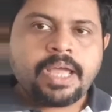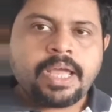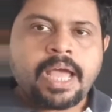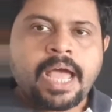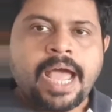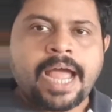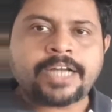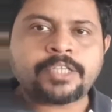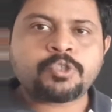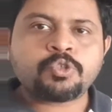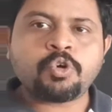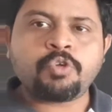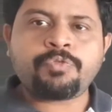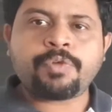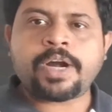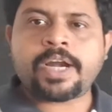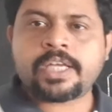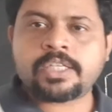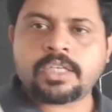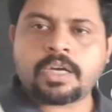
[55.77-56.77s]
And so
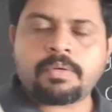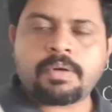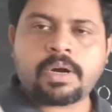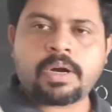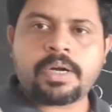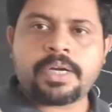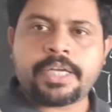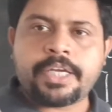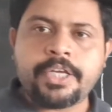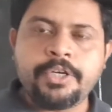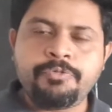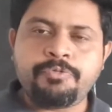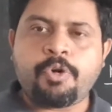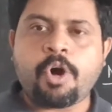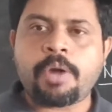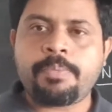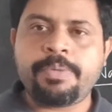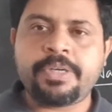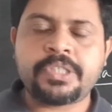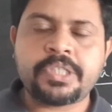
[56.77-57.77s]
far as our
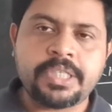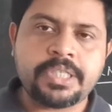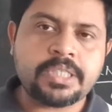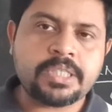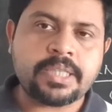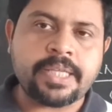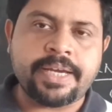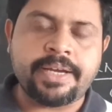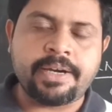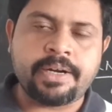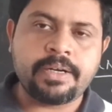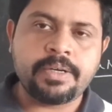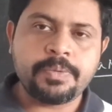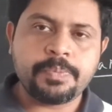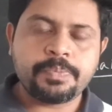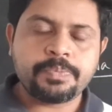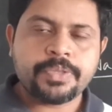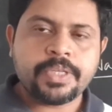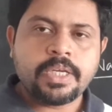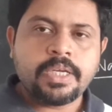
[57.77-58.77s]
information is
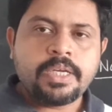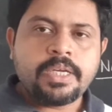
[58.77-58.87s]
there,